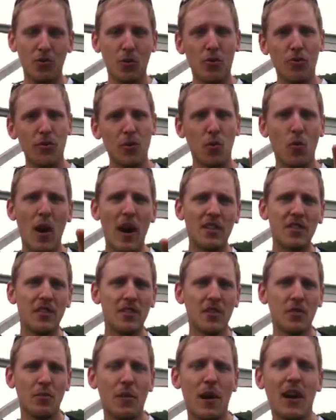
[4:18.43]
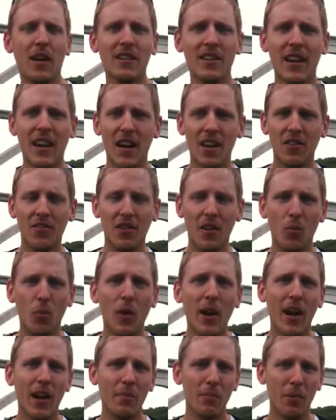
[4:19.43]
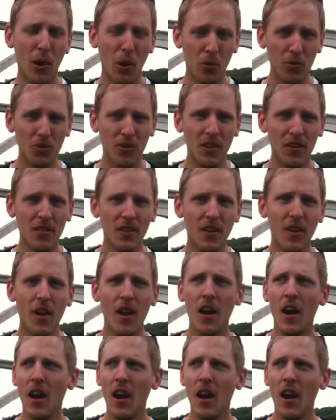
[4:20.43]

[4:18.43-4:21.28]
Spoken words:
So if you're watching this podcast when I post it,